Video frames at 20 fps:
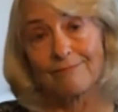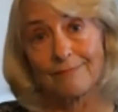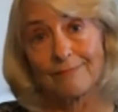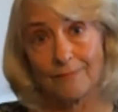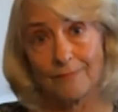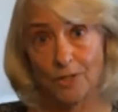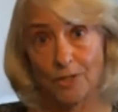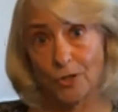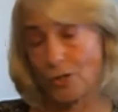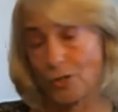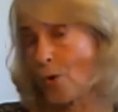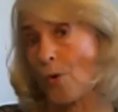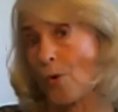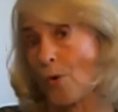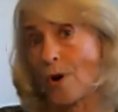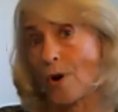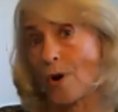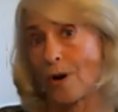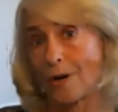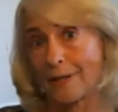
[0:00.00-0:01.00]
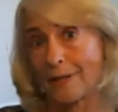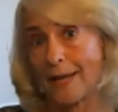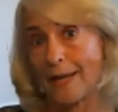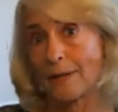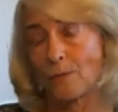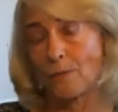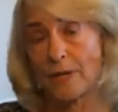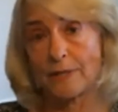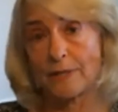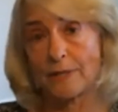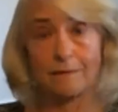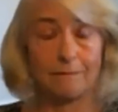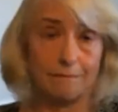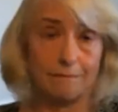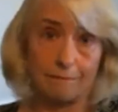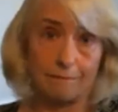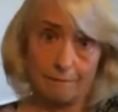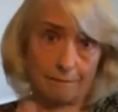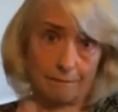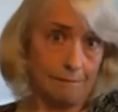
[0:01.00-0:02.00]
store. And when
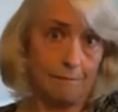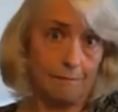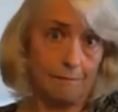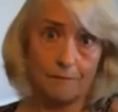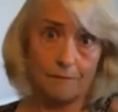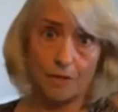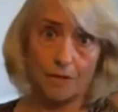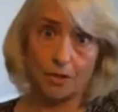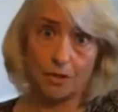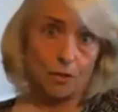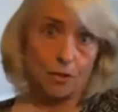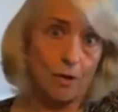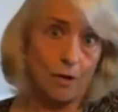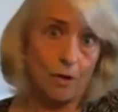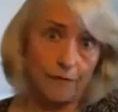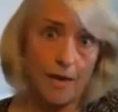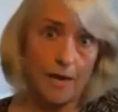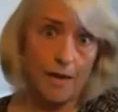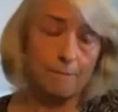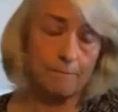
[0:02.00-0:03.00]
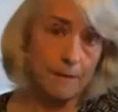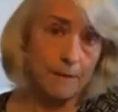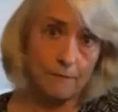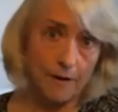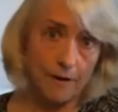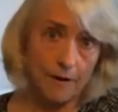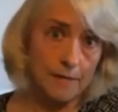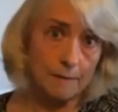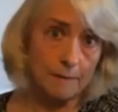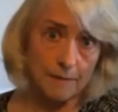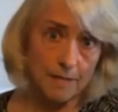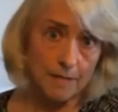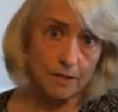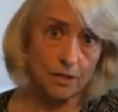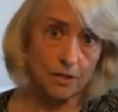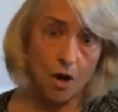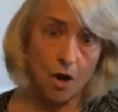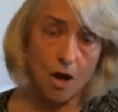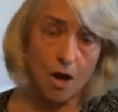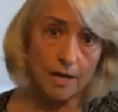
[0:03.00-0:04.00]
the store of that B vitamin is
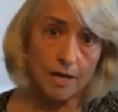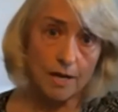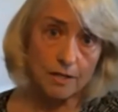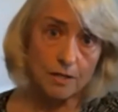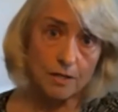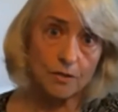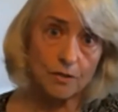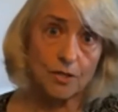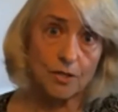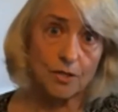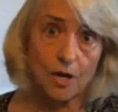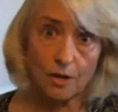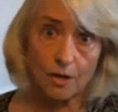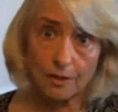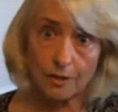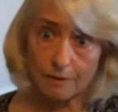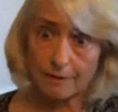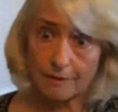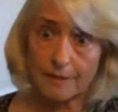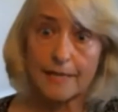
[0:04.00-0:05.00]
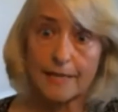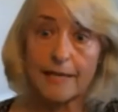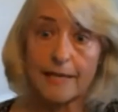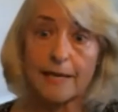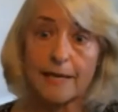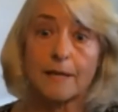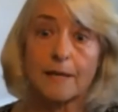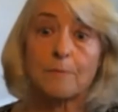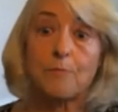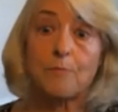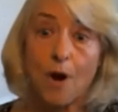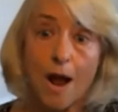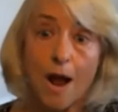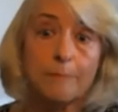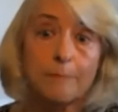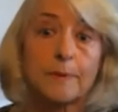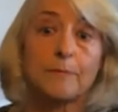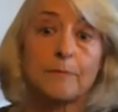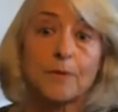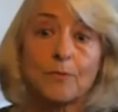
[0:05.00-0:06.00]
gone, you start getting
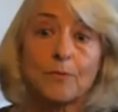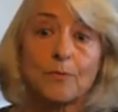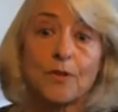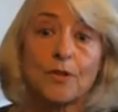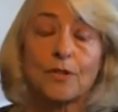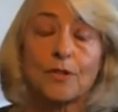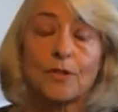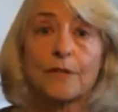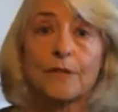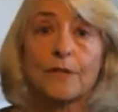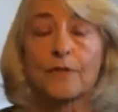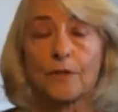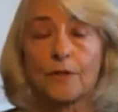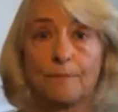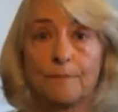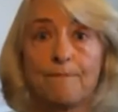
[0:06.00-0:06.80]
problems with your liver.